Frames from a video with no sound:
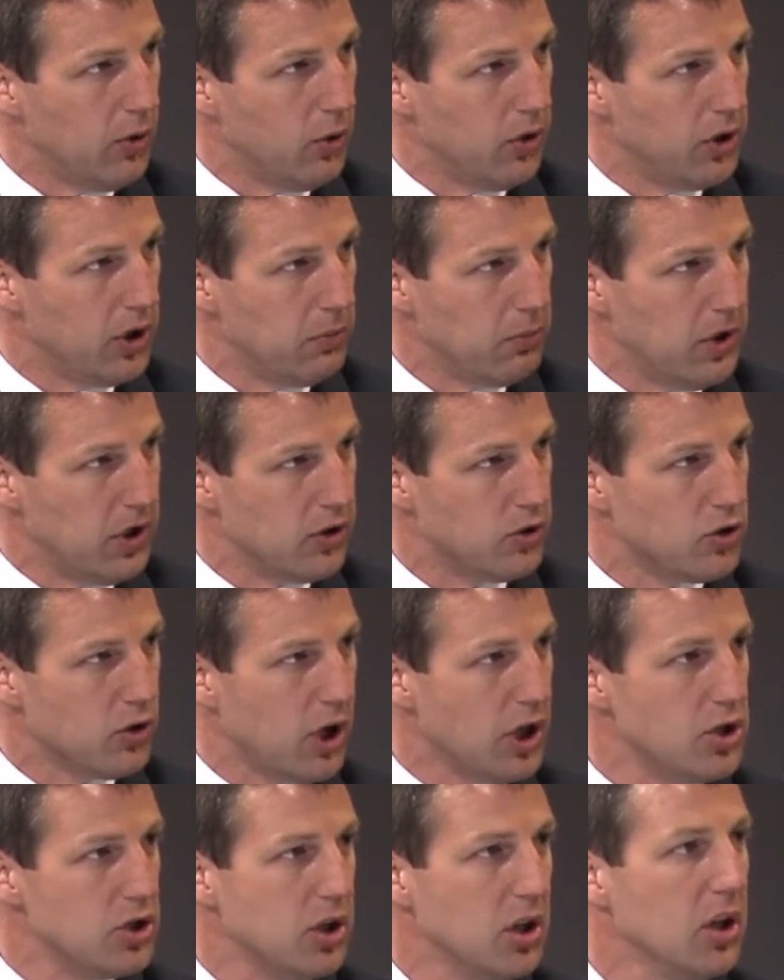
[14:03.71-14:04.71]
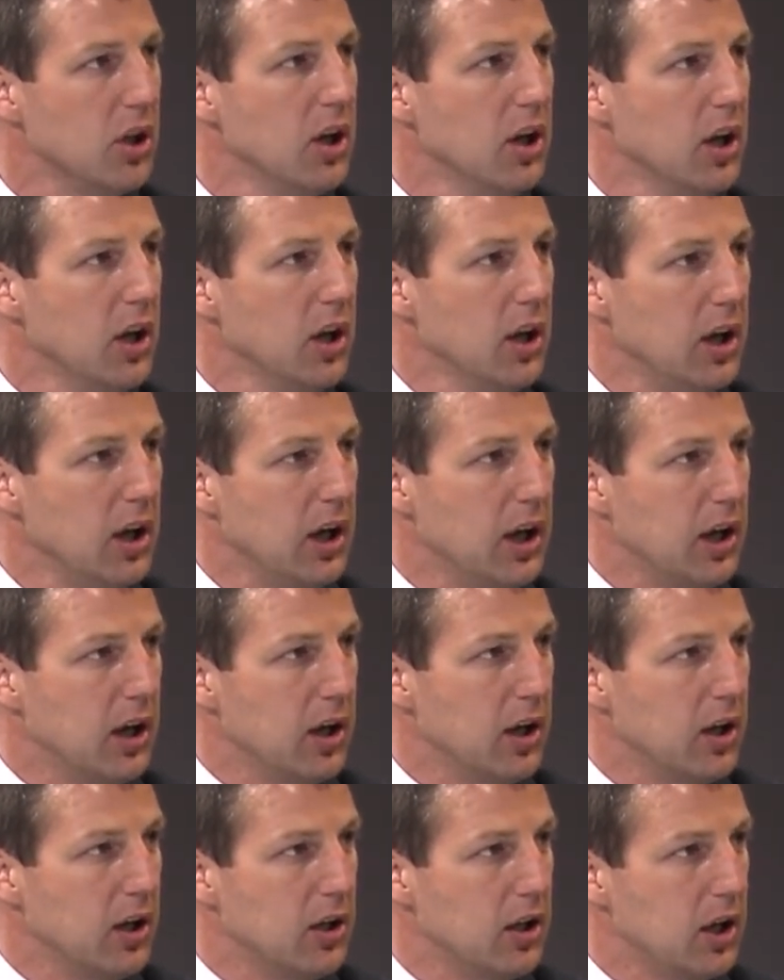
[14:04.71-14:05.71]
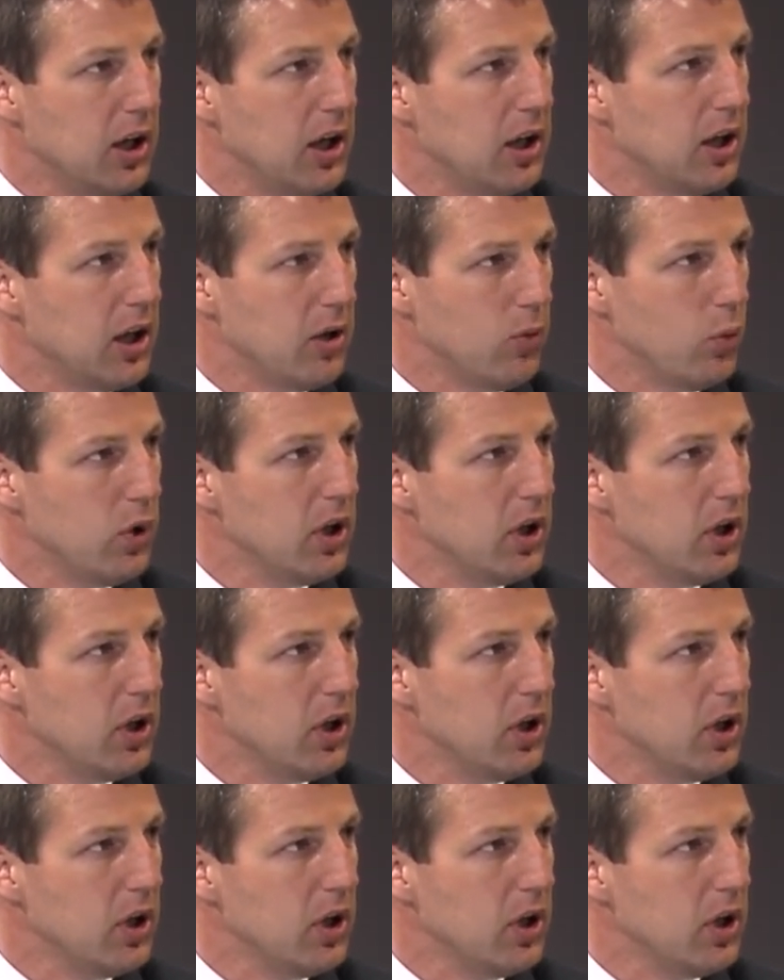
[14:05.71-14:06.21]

with the administration, and and then